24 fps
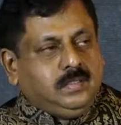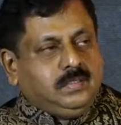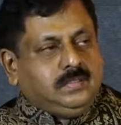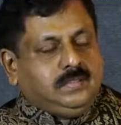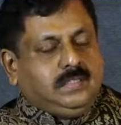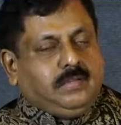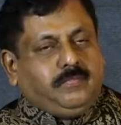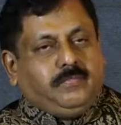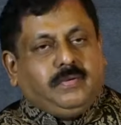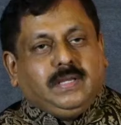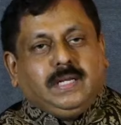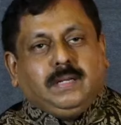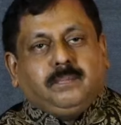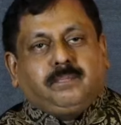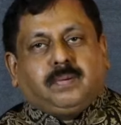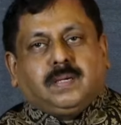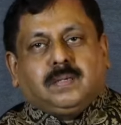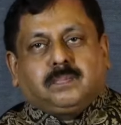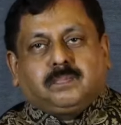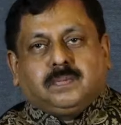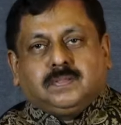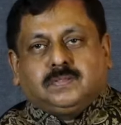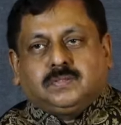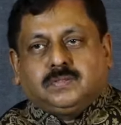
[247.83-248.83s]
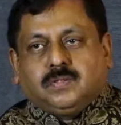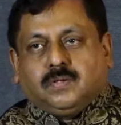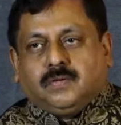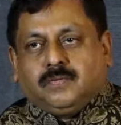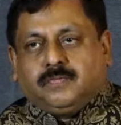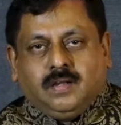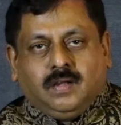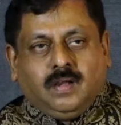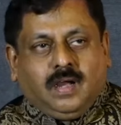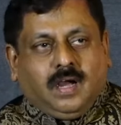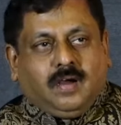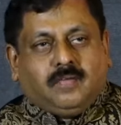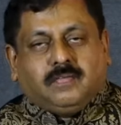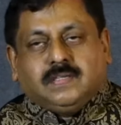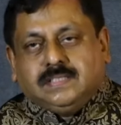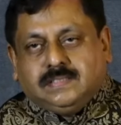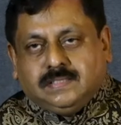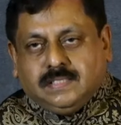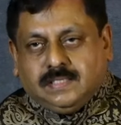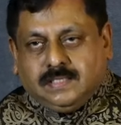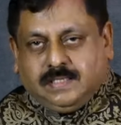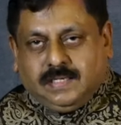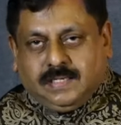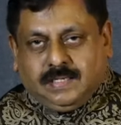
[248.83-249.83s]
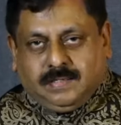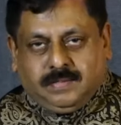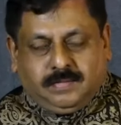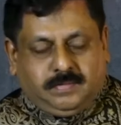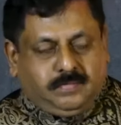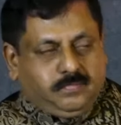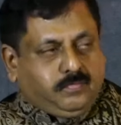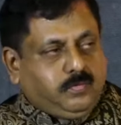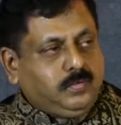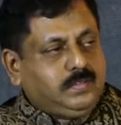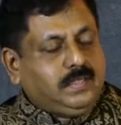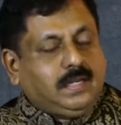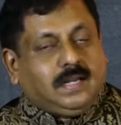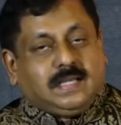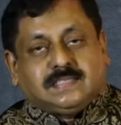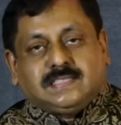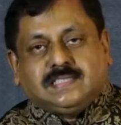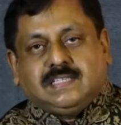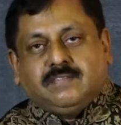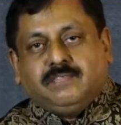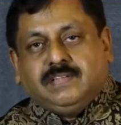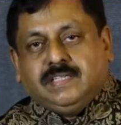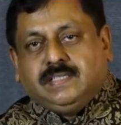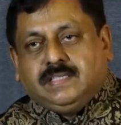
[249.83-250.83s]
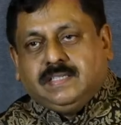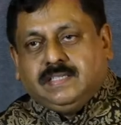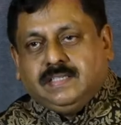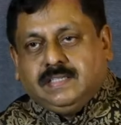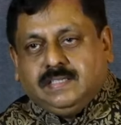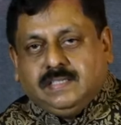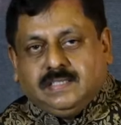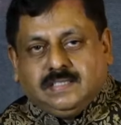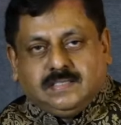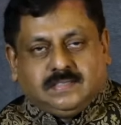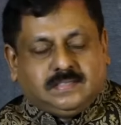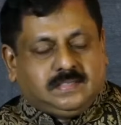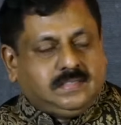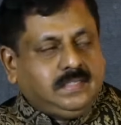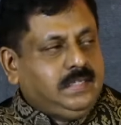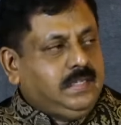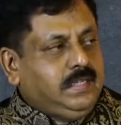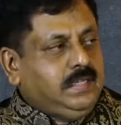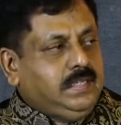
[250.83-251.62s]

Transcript: The very purpose of our journey for the last 17 years